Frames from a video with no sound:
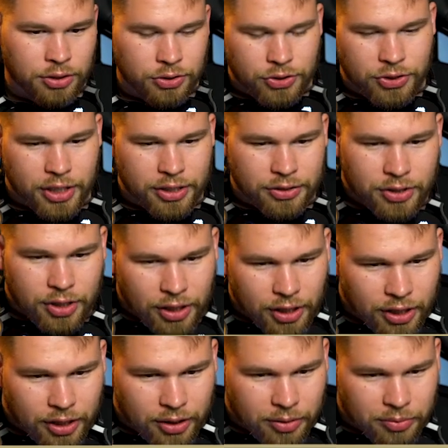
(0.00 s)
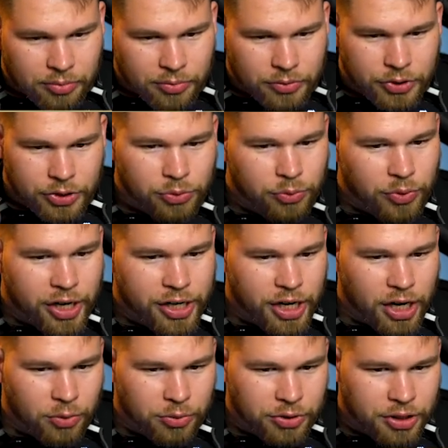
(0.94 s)
So so right
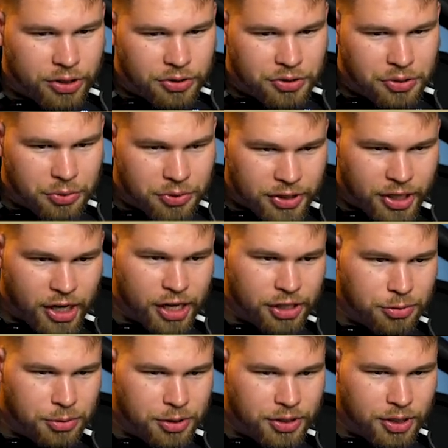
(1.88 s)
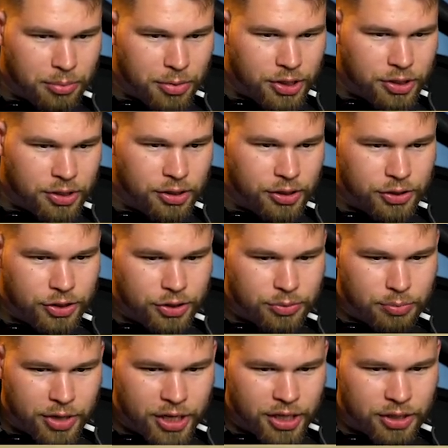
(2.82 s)
now with these 2 attachments, I basically
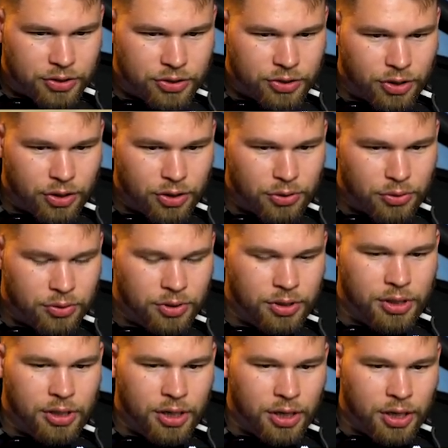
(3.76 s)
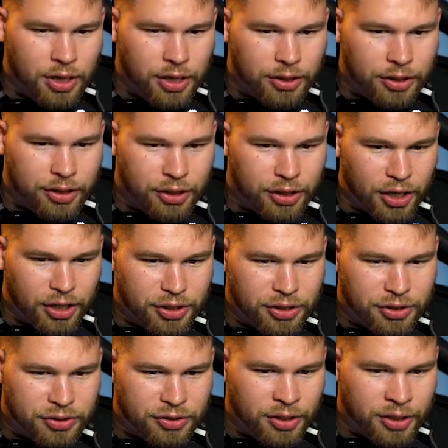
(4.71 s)
just made it so the
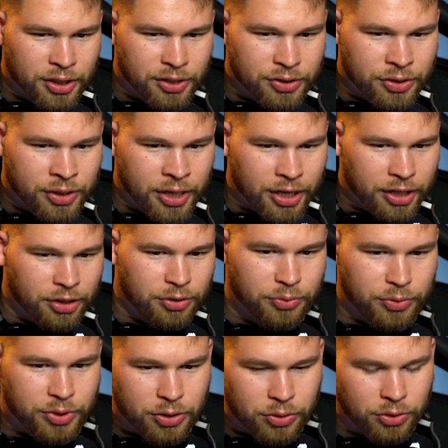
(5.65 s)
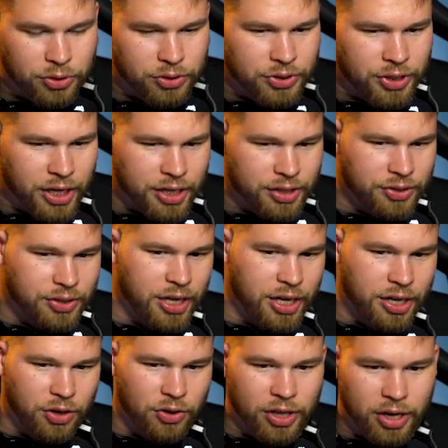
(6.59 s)
gun is not gonna recoil side to
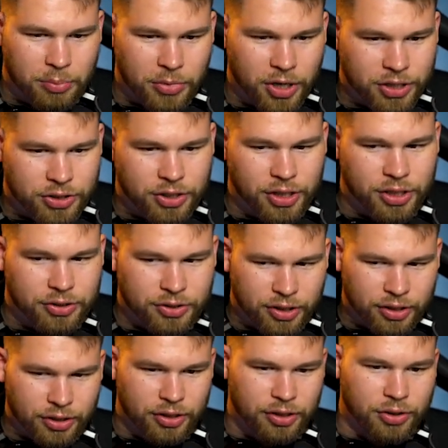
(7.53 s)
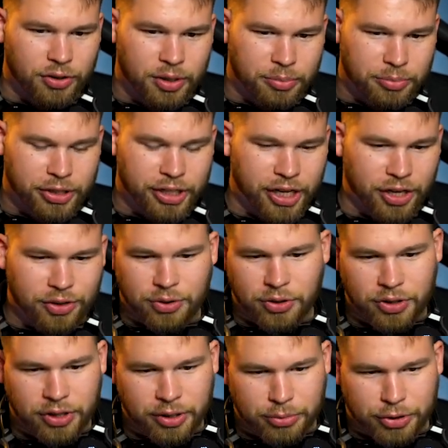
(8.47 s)
side all that much, and it's not gonna go up and down
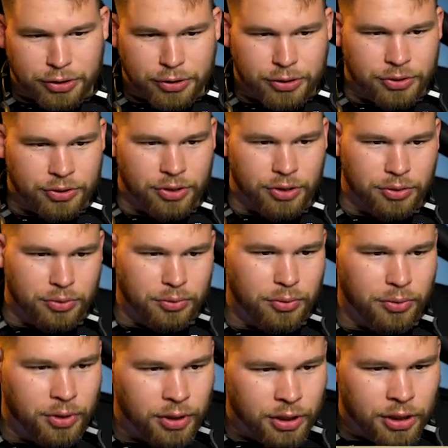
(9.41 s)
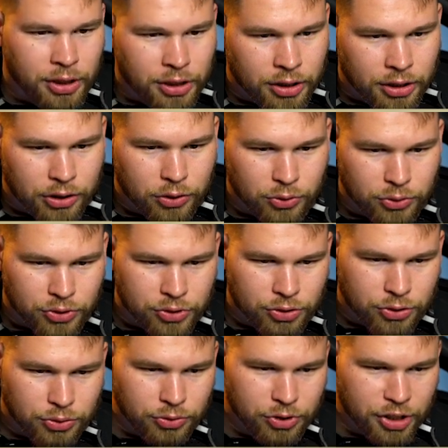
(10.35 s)
all that much. So those
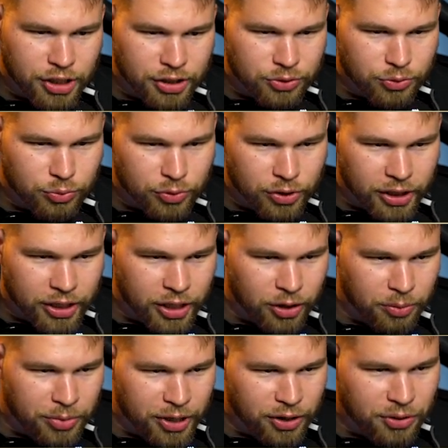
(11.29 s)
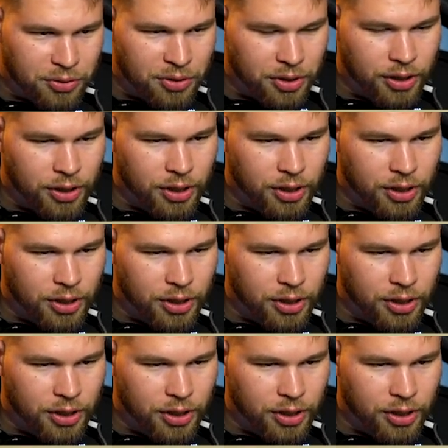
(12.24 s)
2 things really help out.